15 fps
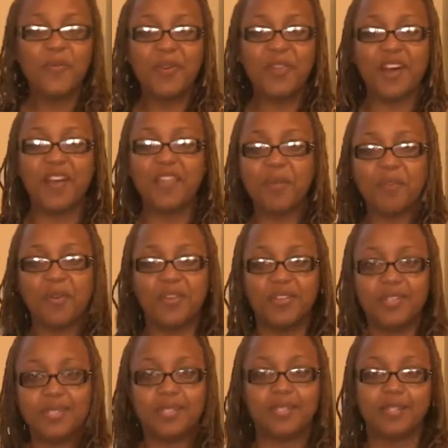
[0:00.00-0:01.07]
with other
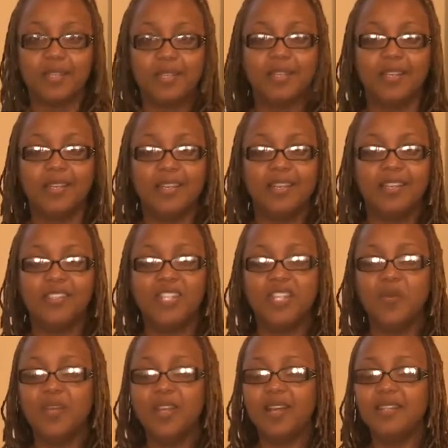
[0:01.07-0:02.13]
birds. So
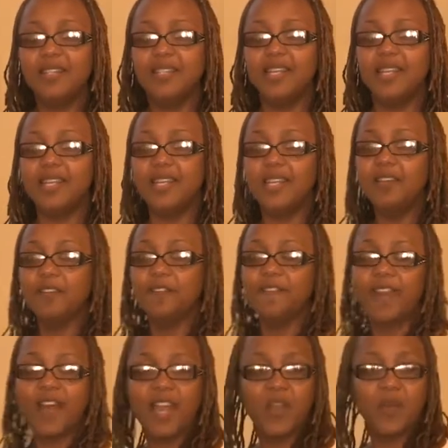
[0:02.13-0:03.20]
you will not see an eagle
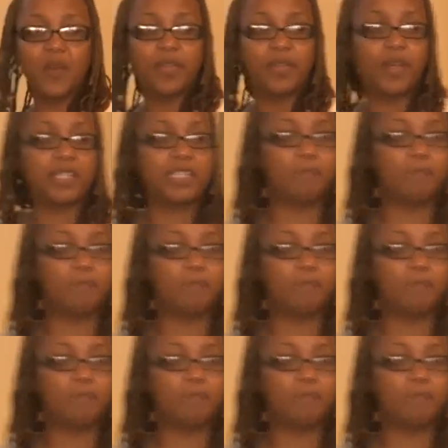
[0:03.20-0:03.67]
flying with a